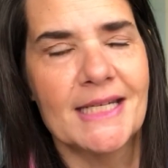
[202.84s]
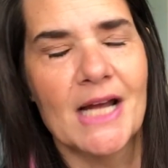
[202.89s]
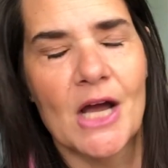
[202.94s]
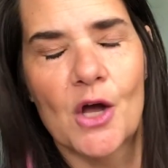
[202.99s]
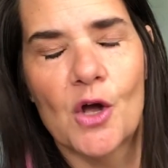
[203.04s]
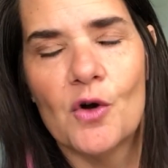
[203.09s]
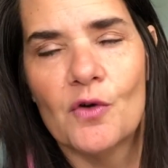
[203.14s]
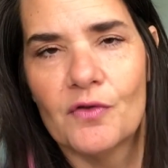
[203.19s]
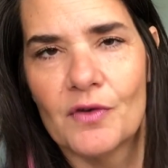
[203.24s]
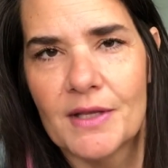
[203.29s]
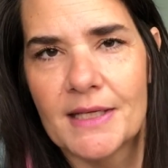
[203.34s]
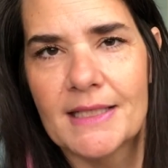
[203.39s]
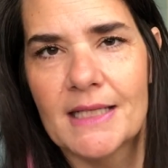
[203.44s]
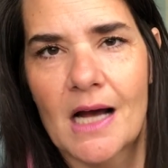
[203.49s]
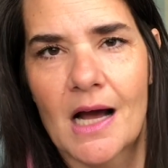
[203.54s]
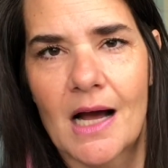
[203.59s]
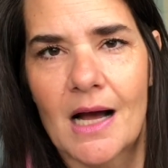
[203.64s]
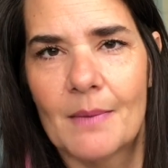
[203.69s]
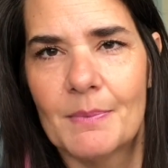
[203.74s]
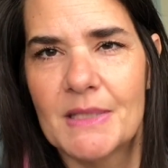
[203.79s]
not over the
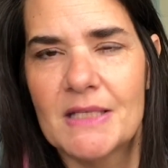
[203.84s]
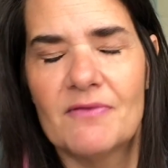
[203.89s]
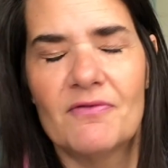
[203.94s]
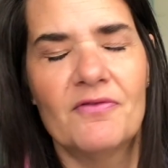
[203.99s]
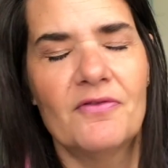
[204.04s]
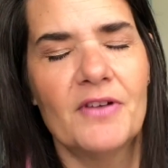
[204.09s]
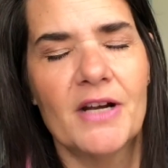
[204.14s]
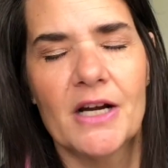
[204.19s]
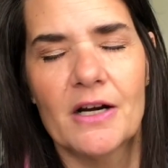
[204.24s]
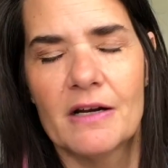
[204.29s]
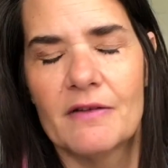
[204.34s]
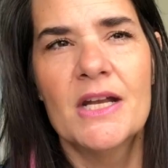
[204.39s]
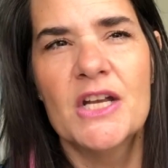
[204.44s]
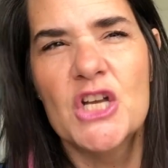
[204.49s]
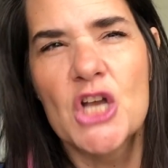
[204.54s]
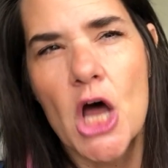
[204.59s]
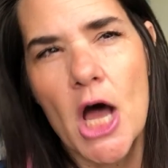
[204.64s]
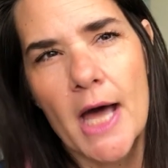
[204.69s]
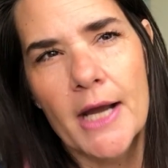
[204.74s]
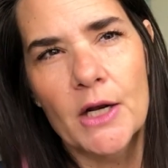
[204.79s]
top. It's very
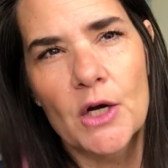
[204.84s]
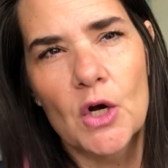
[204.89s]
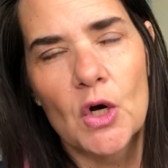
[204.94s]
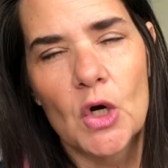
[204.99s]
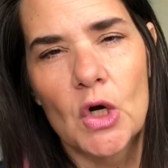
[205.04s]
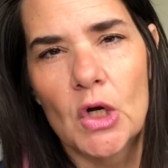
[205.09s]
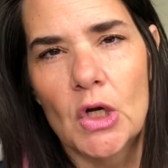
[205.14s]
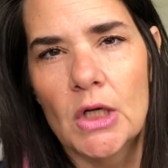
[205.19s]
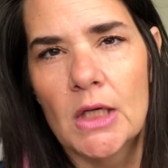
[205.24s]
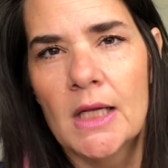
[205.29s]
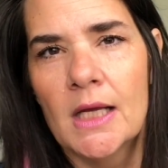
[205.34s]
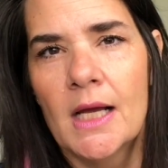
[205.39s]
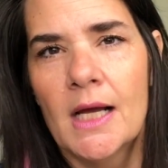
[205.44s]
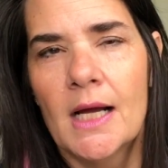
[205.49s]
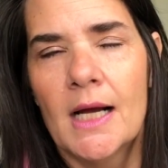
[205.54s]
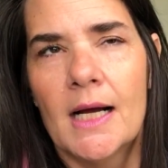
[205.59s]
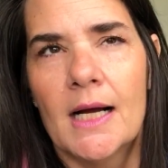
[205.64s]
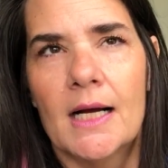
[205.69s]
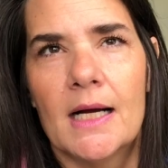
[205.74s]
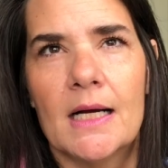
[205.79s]
nautical.
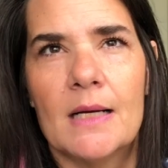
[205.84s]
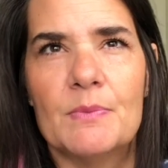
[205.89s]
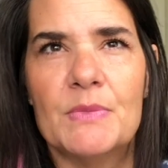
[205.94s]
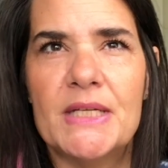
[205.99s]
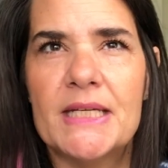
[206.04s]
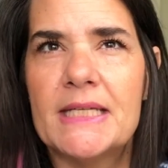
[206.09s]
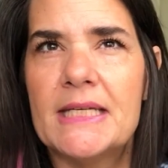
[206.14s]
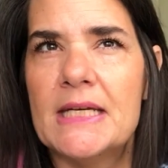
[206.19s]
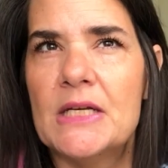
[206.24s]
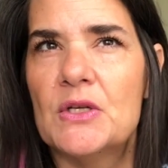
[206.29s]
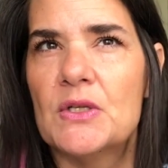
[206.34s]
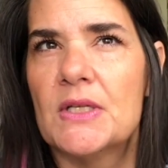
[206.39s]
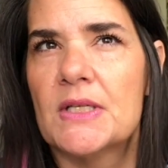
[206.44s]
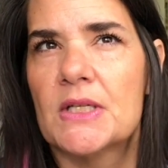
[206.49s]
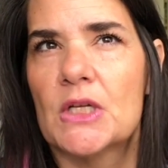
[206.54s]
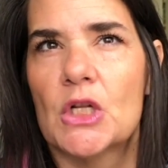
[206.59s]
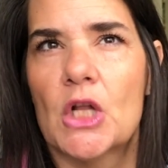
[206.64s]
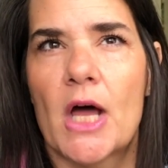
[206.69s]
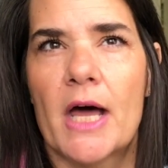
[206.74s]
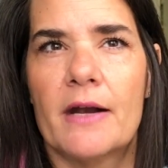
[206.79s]
Disney uses
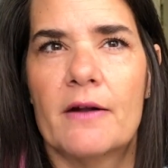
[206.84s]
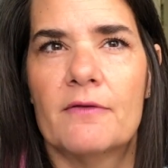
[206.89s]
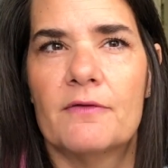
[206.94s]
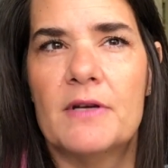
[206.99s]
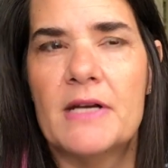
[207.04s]
a lot of